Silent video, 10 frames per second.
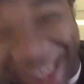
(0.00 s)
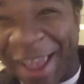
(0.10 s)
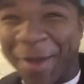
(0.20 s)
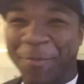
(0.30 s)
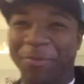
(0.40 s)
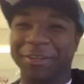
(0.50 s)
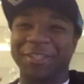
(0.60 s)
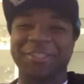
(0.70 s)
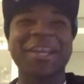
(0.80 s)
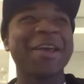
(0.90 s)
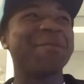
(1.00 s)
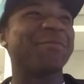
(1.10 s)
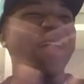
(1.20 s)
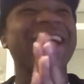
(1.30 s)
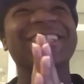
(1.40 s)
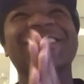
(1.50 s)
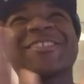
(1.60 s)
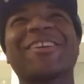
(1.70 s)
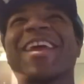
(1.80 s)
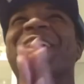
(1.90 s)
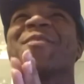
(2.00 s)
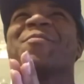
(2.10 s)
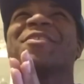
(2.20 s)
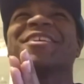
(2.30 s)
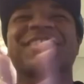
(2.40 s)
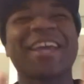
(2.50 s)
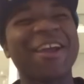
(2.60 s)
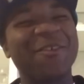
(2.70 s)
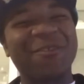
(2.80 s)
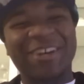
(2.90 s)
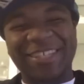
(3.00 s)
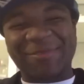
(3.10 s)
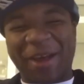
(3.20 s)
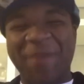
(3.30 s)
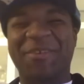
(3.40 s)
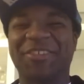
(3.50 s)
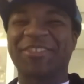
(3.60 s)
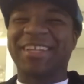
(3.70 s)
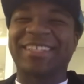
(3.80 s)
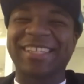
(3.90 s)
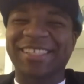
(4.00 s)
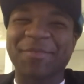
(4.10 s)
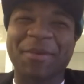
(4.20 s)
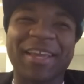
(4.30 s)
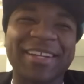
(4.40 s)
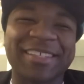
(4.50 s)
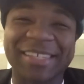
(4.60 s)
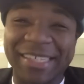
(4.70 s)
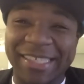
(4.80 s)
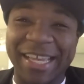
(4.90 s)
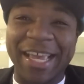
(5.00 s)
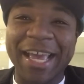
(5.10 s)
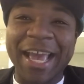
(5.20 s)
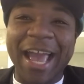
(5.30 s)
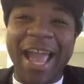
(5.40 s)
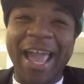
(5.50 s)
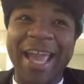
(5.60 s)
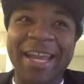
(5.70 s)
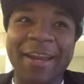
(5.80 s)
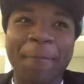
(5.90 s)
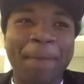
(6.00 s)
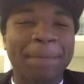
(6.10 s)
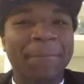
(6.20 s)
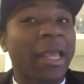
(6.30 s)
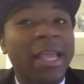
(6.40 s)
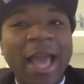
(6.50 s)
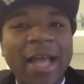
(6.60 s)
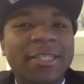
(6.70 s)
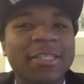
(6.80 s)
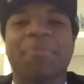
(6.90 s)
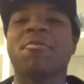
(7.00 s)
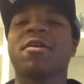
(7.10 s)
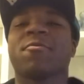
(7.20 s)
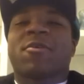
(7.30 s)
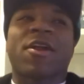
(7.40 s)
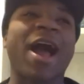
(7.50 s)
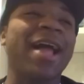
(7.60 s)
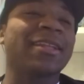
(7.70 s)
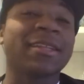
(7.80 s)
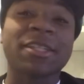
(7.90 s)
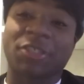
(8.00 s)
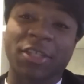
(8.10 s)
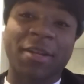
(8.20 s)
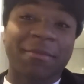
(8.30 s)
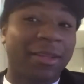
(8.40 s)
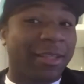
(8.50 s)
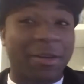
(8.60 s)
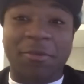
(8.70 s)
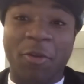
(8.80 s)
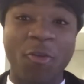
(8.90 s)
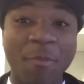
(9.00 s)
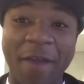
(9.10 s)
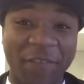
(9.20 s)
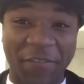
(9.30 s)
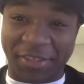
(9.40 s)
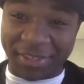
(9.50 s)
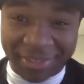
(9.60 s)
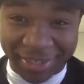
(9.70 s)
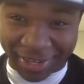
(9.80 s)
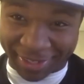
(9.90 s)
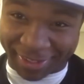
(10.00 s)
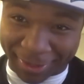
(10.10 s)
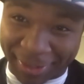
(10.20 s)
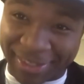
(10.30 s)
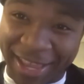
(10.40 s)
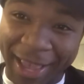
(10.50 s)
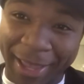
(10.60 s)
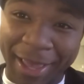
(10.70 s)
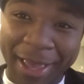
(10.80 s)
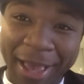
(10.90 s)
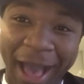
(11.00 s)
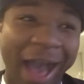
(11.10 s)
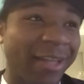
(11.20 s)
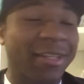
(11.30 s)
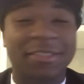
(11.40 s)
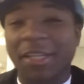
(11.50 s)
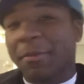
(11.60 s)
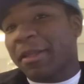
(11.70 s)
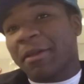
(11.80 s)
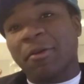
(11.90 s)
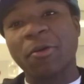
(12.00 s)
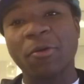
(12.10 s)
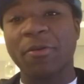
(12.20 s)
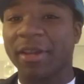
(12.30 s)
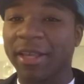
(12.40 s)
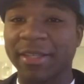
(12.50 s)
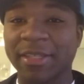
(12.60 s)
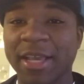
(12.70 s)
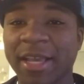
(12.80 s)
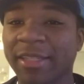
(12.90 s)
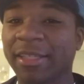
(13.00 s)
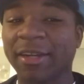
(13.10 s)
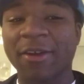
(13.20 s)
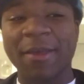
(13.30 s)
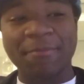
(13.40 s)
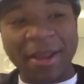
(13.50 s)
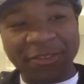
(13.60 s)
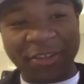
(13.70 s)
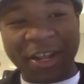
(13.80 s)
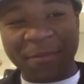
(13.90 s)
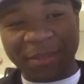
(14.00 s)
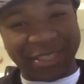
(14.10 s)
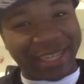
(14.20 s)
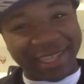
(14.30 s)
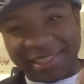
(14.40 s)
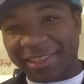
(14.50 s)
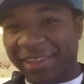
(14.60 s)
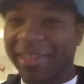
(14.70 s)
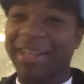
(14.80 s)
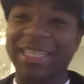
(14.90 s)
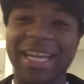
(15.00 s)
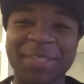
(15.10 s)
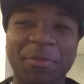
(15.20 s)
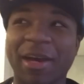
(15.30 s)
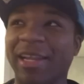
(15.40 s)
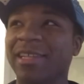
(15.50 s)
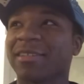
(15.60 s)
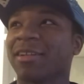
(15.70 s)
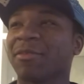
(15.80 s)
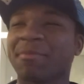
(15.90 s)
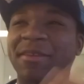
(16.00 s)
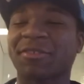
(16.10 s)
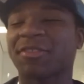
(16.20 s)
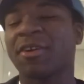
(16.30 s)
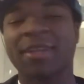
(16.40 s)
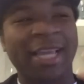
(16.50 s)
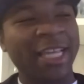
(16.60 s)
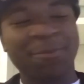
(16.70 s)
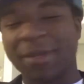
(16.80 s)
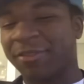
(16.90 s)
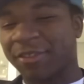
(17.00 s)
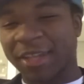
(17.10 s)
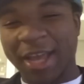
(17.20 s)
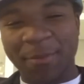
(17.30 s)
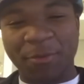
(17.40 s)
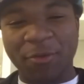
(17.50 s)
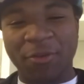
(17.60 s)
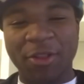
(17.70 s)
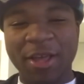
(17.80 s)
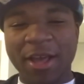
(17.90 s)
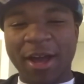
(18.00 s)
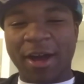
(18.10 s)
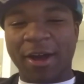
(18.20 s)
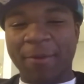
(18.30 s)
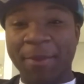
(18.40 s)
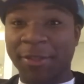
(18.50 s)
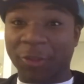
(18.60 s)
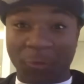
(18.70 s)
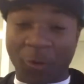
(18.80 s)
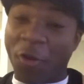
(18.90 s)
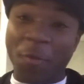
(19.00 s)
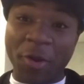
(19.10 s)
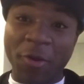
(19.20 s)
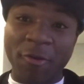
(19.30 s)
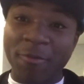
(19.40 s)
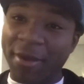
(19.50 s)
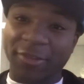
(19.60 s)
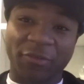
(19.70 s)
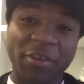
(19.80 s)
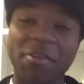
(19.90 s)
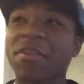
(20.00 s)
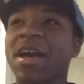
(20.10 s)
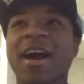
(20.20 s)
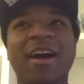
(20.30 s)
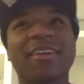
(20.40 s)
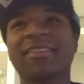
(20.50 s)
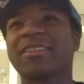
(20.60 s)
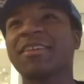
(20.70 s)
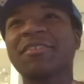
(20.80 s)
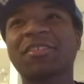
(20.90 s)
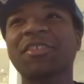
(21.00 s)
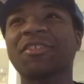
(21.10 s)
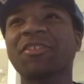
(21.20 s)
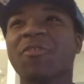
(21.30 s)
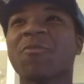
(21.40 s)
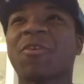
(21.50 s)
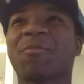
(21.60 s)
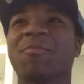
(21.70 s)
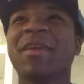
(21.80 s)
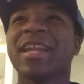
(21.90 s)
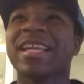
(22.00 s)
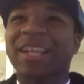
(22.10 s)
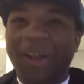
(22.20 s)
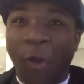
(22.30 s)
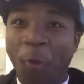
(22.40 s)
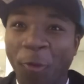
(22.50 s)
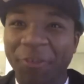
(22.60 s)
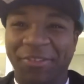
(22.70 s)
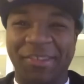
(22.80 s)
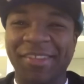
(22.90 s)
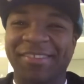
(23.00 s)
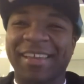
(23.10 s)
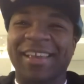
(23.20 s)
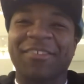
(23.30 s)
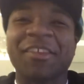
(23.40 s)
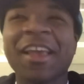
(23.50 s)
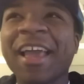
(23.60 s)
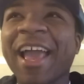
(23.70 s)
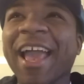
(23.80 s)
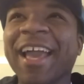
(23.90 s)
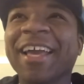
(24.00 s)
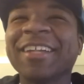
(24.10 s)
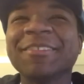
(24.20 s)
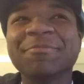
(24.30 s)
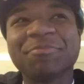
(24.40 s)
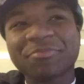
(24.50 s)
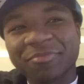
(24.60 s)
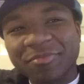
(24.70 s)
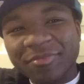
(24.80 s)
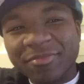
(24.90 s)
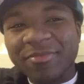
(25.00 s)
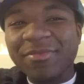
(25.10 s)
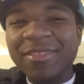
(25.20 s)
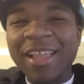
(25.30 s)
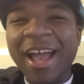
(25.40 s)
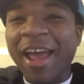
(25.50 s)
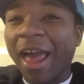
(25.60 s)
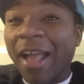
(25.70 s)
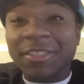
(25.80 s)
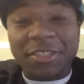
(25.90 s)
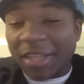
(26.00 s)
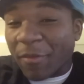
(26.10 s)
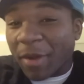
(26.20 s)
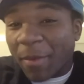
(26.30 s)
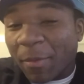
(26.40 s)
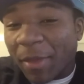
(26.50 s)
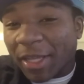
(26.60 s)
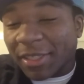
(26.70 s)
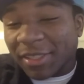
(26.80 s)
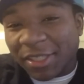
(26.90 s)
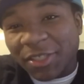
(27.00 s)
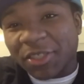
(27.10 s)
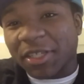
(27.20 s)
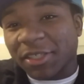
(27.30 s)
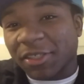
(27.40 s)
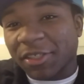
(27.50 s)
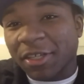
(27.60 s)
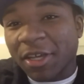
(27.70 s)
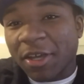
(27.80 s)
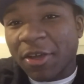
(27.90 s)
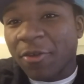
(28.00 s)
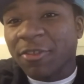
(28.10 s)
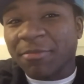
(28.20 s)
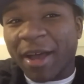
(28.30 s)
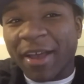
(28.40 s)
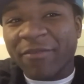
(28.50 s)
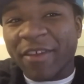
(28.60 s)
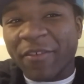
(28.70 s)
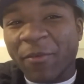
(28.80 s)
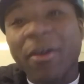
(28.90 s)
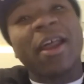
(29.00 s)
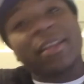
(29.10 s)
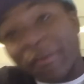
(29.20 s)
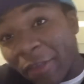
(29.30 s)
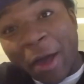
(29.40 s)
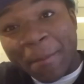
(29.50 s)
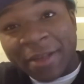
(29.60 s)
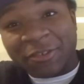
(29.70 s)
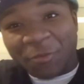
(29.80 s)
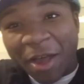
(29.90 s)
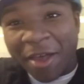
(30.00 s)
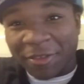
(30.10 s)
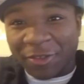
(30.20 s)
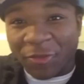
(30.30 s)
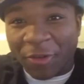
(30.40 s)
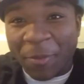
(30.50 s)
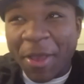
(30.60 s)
Ambush. Master Ambush was my most anticipated sensei. And it got to the point where I legitimately don't know who my favorite sensei is to this day. I legitimately don't know who it is. You know, and Master Ambush is still in that top spot. He's along with Master Starcast, Master Tidepool, uh, Master Robo, Master Flaro. There's just so many cool senseis. And I, I just never been make a decision as to who's my favorite one. I left out Master Wildstorm,